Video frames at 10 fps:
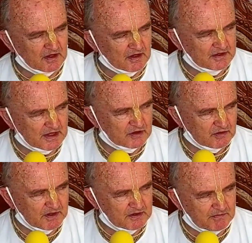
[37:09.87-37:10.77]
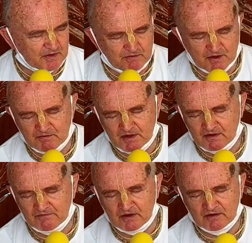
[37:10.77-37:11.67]
That should be the proper
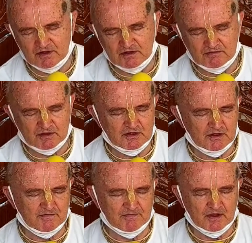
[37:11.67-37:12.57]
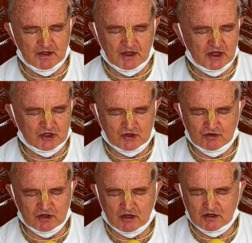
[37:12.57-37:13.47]
behavior of a devotee. He should
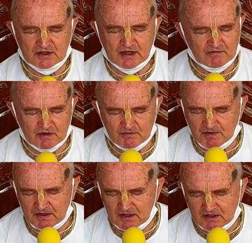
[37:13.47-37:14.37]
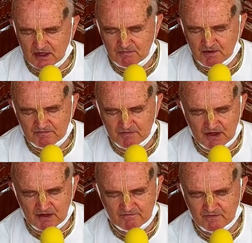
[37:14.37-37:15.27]
not develop any type of
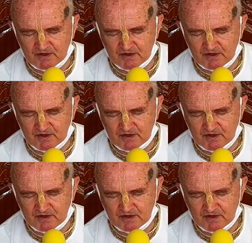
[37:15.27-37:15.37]
envy.